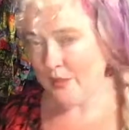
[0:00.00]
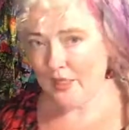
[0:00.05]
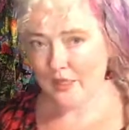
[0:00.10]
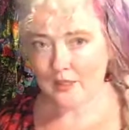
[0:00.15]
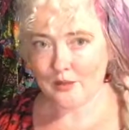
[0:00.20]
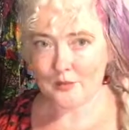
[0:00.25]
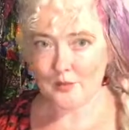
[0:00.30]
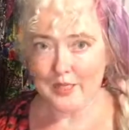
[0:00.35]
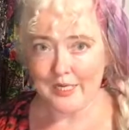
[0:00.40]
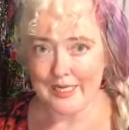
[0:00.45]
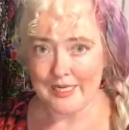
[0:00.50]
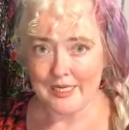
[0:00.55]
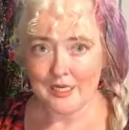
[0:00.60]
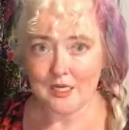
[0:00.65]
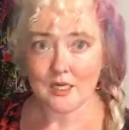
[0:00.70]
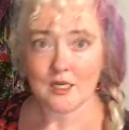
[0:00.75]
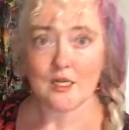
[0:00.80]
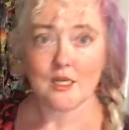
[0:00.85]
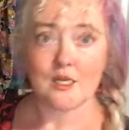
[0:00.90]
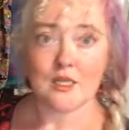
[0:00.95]
me, my
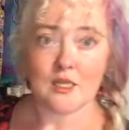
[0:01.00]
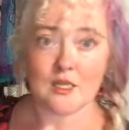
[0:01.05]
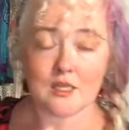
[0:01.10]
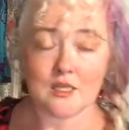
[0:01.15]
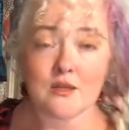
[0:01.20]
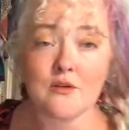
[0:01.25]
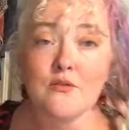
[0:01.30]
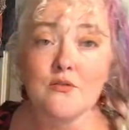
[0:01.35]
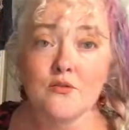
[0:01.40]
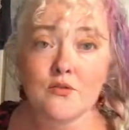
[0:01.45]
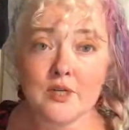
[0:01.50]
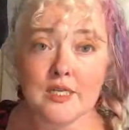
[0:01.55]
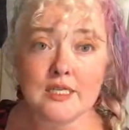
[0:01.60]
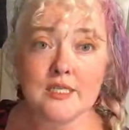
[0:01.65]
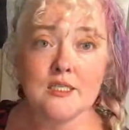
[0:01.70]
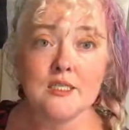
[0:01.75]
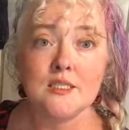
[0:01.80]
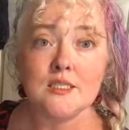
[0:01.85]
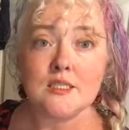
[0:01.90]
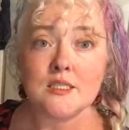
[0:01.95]
hair. The
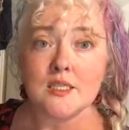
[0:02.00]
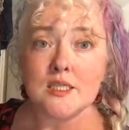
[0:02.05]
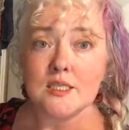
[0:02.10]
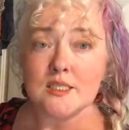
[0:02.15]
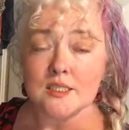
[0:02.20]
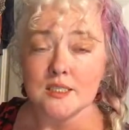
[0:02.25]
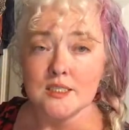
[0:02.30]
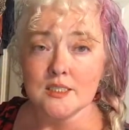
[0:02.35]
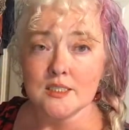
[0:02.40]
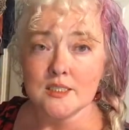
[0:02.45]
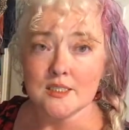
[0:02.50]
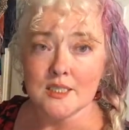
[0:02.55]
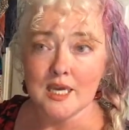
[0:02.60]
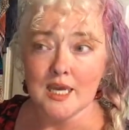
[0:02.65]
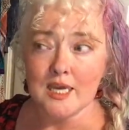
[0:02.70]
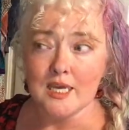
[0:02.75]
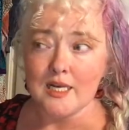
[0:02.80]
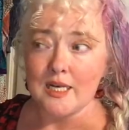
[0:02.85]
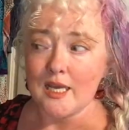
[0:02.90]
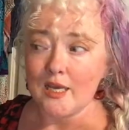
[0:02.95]
frizz is insane.